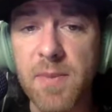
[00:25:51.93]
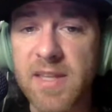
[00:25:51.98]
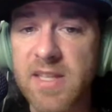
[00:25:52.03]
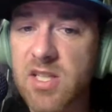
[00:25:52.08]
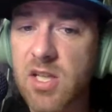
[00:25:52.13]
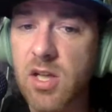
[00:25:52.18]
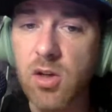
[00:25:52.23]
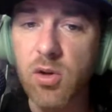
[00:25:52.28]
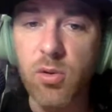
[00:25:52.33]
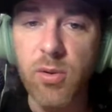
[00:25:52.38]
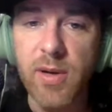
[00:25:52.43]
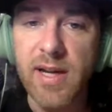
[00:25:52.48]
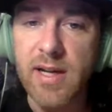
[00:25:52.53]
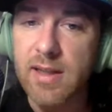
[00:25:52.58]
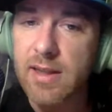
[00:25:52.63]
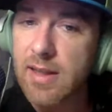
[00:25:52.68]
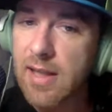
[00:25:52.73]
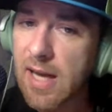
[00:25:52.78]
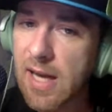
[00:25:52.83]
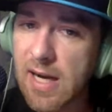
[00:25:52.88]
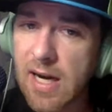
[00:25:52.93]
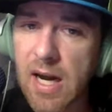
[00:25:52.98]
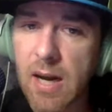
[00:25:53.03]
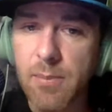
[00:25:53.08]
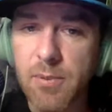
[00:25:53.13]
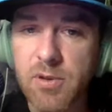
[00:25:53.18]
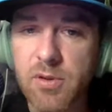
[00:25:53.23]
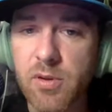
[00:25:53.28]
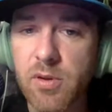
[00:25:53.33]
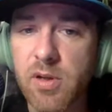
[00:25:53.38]
it's going to create a lot of
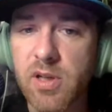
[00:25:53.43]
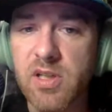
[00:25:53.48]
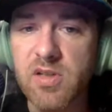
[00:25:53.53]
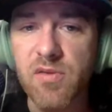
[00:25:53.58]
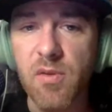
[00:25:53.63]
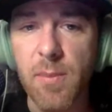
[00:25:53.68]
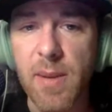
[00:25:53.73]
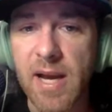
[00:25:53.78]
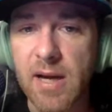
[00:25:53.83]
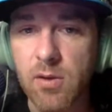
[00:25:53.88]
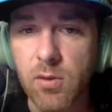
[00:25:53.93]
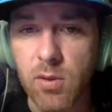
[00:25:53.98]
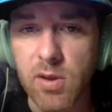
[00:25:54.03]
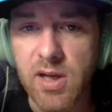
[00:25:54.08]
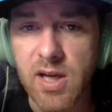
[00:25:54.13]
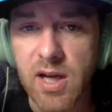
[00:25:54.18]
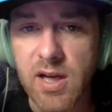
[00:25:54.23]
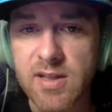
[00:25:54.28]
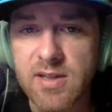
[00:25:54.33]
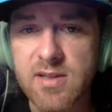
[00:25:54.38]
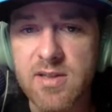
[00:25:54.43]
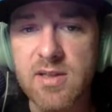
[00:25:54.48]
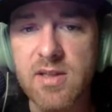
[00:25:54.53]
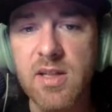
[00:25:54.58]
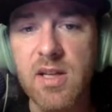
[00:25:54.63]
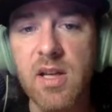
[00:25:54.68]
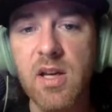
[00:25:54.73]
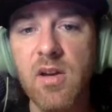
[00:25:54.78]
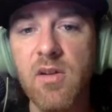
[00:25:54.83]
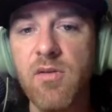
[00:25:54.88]
opportunities for backdoor cuts,
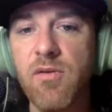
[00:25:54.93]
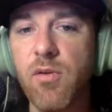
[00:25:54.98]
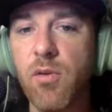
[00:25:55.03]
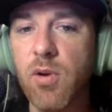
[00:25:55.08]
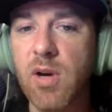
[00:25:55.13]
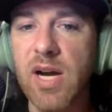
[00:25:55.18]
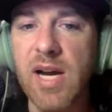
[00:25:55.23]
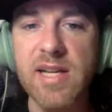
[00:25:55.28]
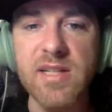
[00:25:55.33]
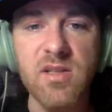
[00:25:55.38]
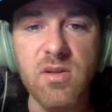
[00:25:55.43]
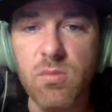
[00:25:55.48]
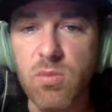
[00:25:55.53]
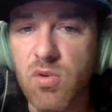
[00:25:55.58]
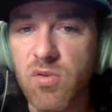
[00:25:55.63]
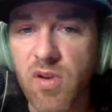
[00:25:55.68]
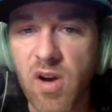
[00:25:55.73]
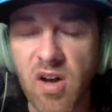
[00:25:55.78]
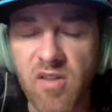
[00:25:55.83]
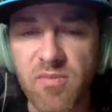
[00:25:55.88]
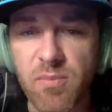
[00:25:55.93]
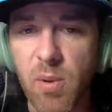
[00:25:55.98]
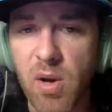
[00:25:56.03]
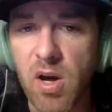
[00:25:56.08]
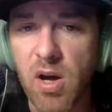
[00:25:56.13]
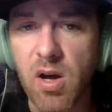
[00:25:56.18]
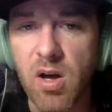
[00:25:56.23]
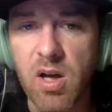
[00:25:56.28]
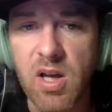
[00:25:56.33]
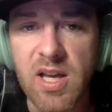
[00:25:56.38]
for guys to move off
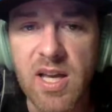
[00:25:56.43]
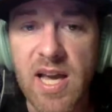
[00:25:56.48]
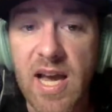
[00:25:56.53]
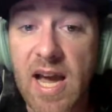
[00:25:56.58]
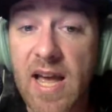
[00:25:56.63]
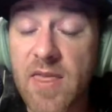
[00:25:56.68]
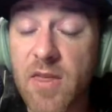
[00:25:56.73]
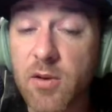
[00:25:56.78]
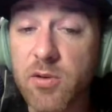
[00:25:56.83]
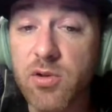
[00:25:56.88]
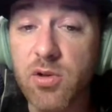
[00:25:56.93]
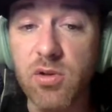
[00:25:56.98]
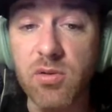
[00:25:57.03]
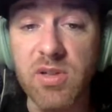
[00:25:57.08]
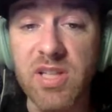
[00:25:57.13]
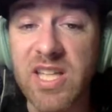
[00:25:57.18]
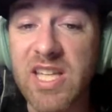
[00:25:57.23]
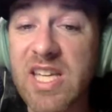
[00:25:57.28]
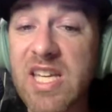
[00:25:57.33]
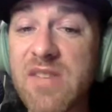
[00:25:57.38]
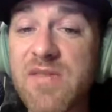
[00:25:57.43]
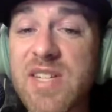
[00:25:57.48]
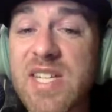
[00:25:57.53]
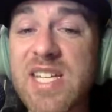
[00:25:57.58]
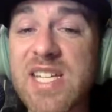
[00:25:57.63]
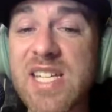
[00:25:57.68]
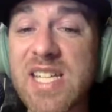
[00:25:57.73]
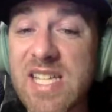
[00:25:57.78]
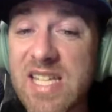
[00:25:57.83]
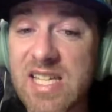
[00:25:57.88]
ball. And those are
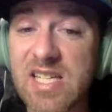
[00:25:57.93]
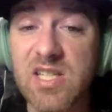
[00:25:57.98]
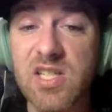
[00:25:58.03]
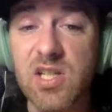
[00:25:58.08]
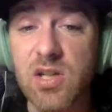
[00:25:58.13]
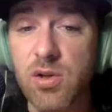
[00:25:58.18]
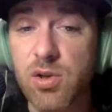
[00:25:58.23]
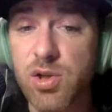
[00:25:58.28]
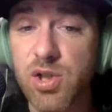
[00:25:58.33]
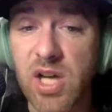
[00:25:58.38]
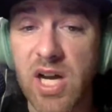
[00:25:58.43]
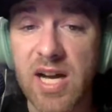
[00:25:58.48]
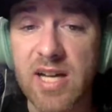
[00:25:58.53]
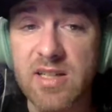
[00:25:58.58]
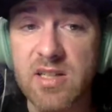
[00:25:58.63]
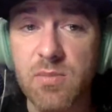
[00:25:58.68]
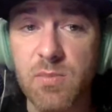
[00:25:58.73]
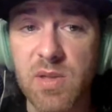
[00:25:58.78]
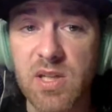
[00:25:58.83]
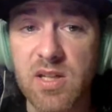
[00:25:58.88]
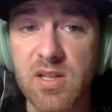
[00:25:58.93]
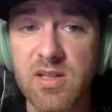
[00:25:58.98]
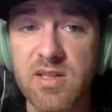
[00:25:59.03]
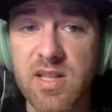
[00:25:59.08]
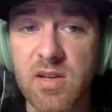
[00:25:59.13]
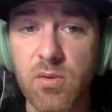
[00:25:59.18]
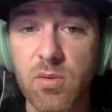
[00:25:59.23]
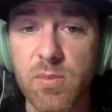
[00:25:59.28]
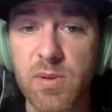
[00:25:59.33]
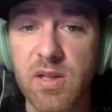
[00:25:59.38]
even easier shots because
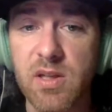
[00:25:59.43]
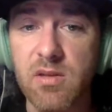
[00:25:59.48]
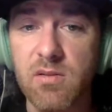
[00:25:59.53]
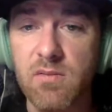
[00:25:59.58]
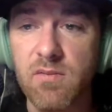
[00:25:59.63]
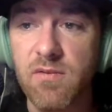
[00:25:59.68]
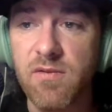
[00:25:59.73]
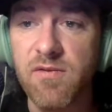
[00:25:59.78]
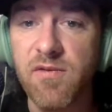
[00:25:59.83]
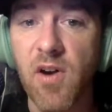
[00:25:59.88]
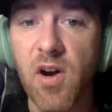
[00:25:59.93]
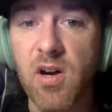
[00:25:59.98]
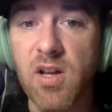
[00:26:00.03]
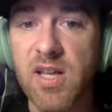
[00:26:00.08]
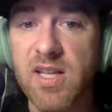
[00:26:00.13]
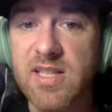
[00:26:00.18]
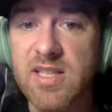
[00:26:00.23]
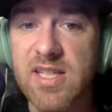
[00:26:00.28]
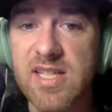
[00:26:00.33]
they will be far less